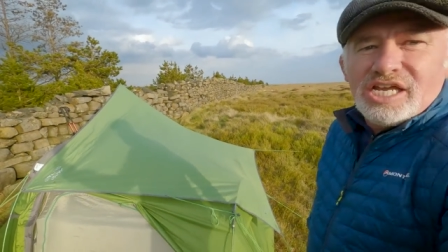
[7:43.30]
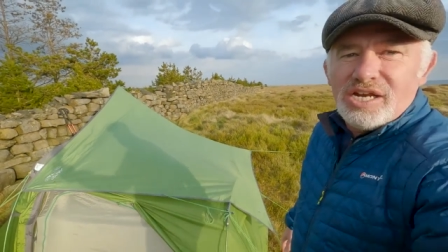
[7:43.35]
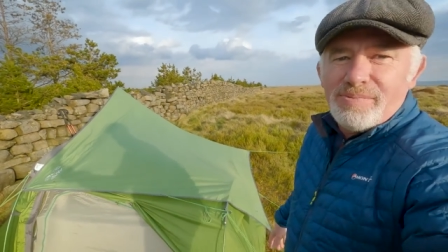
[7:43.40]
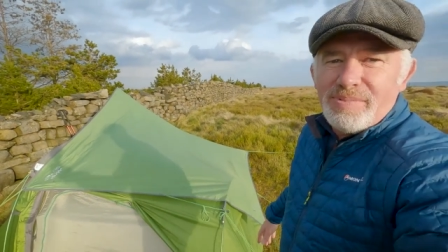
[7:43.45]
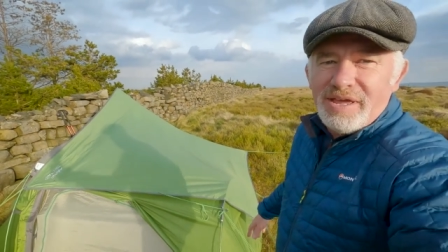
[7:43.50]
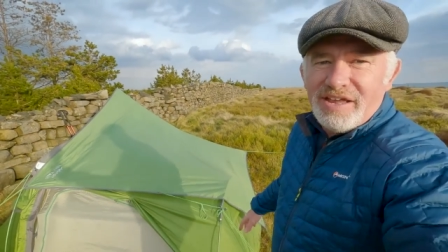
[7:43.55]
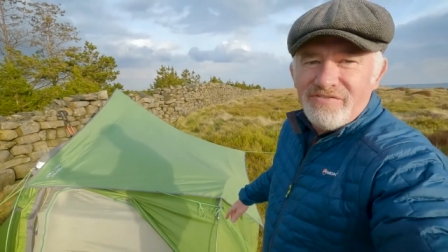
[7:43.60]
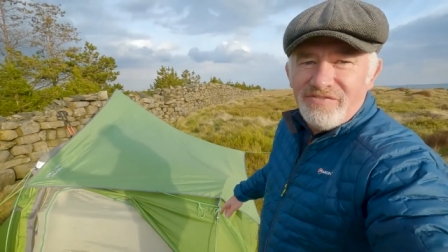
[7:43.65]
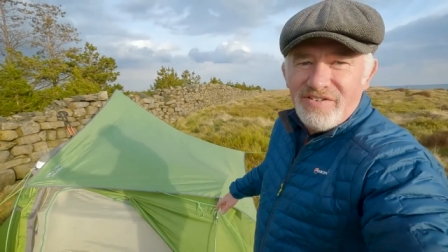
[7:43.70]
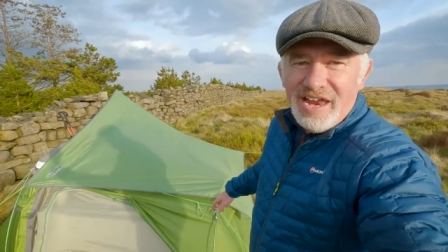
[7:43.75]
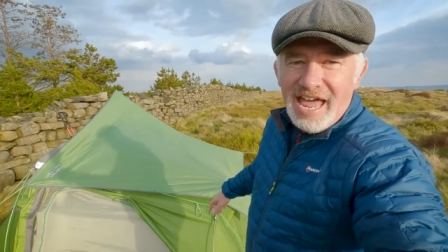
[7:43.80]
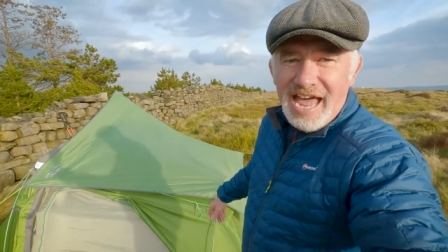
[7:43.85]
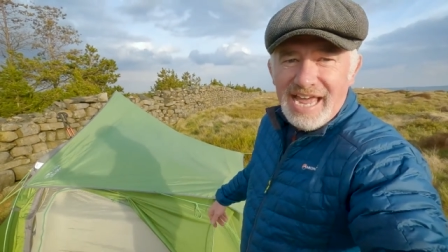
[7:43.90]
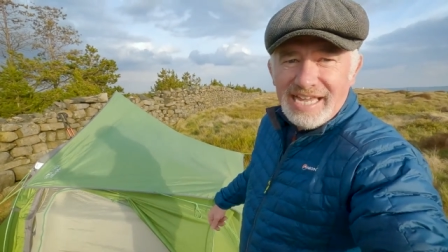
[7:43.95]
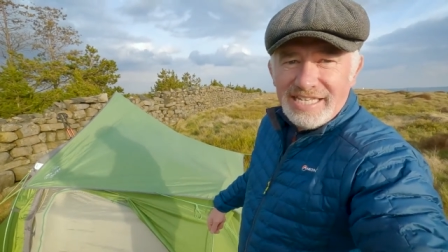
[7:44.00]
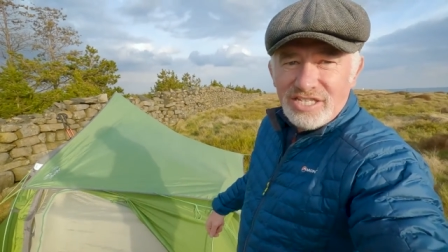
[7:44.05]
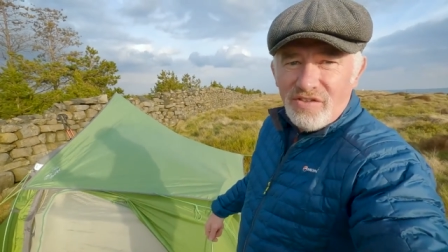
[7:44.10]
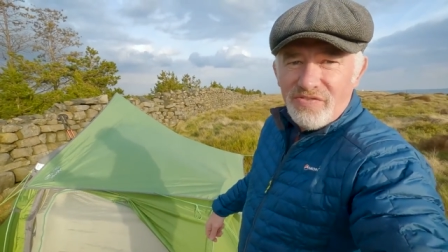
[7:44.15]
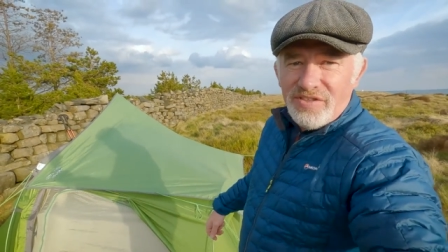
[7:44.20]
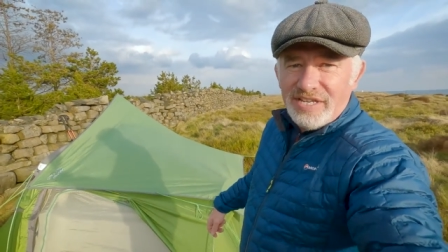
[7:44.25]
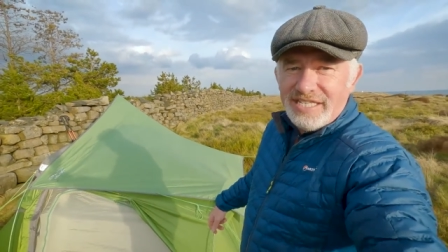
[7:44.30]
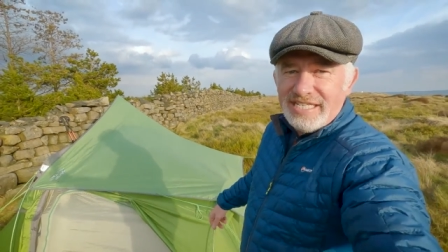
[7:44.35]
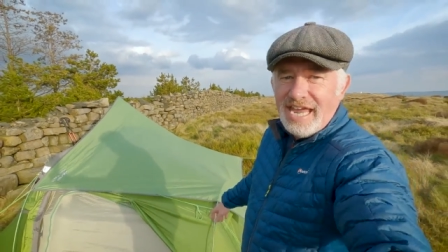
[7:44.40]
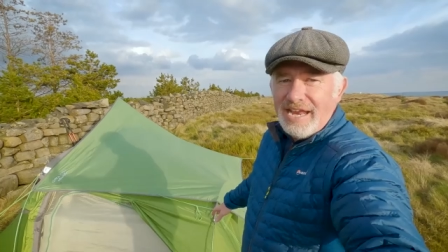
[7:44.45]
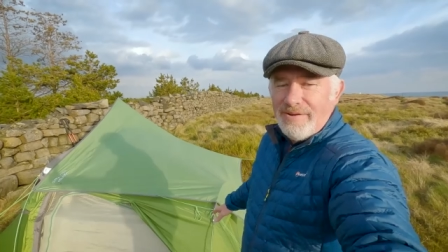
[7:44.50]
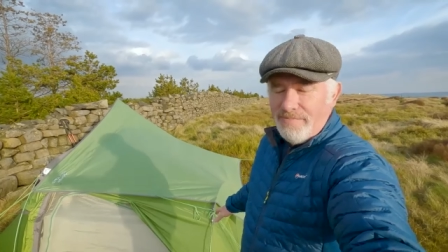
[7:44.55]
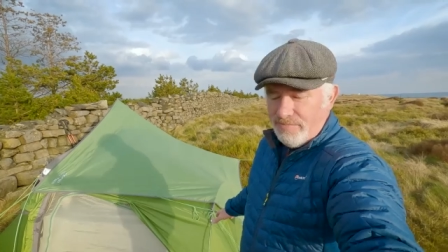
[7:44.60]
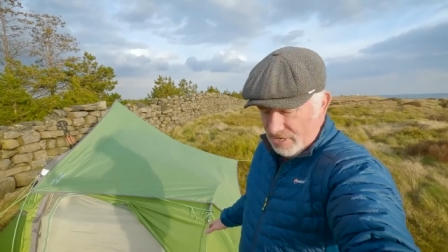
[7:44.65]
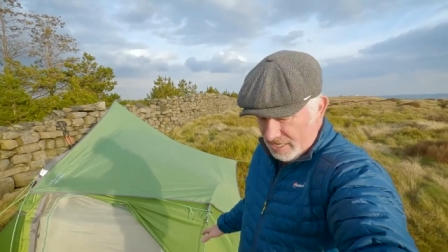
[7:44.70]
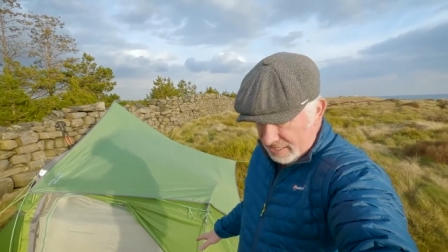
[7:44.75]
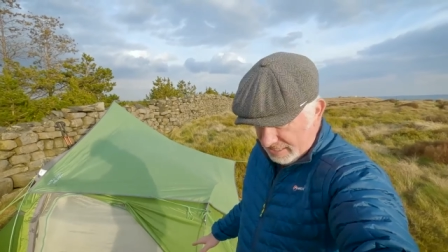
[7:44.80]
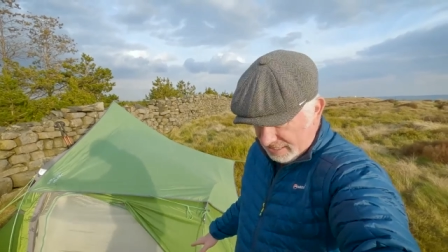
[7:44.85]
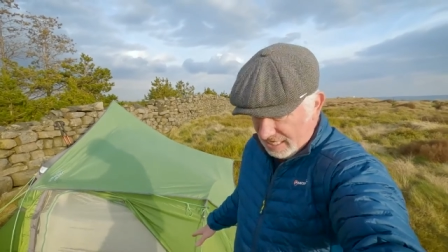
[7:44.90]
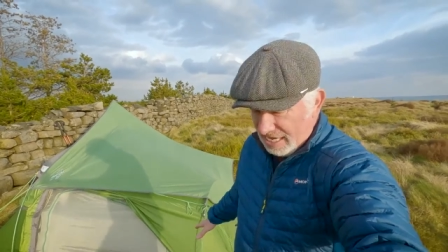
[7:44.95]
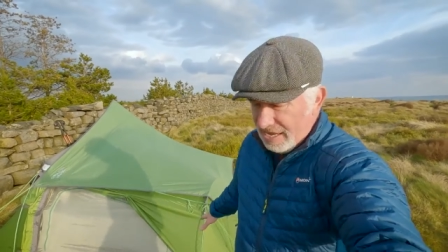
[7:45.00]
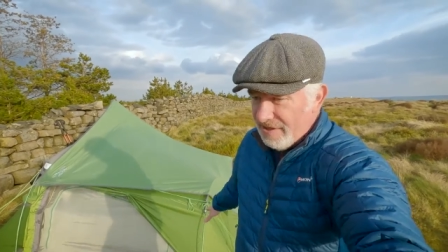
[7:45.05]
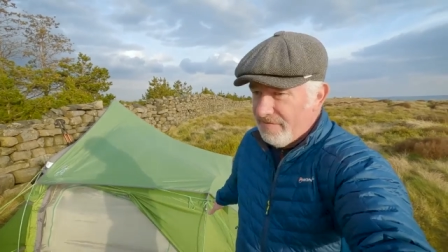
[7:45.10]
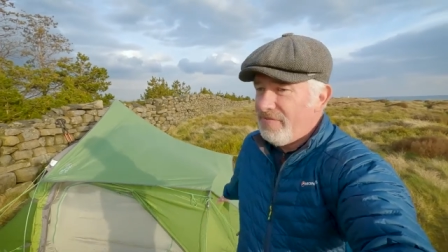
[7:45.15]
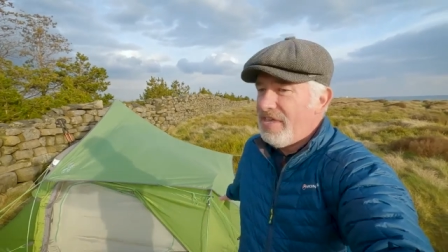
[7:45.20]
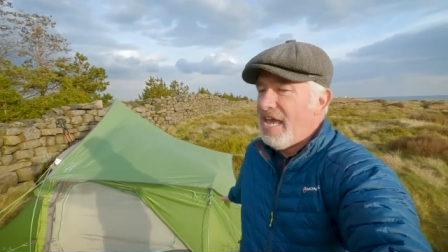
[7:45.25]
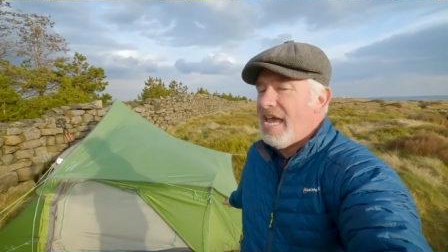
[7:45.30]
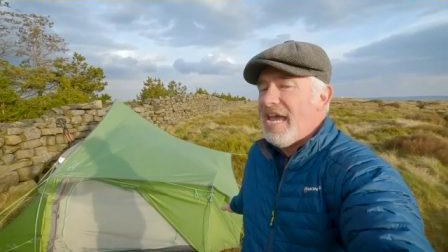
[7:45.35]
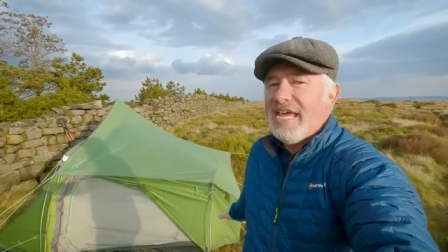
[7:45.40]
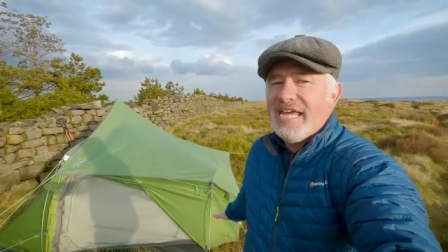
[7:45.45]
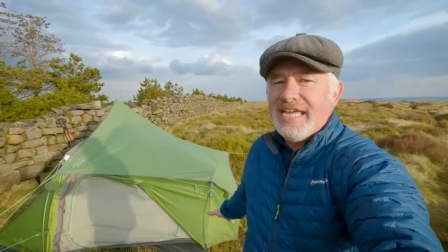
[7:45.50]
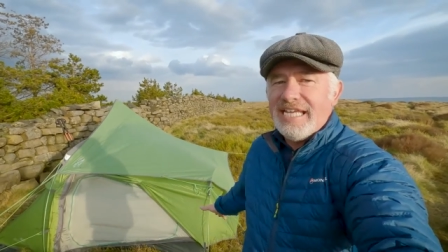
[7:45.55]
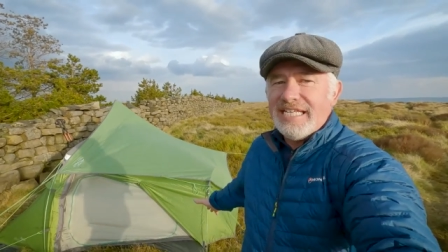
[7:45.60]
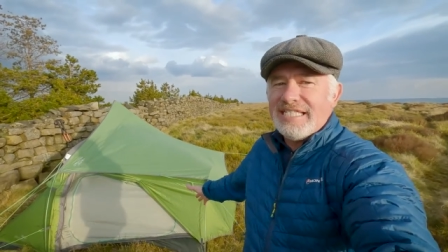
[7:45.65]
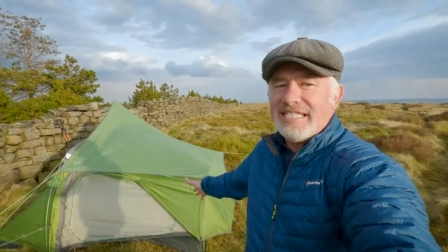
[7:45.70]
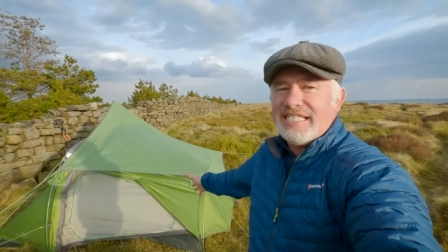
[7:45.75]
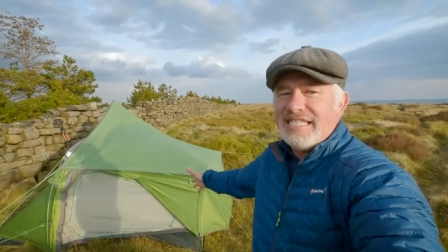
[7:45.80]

lot of big flies on the tent, but uh, there is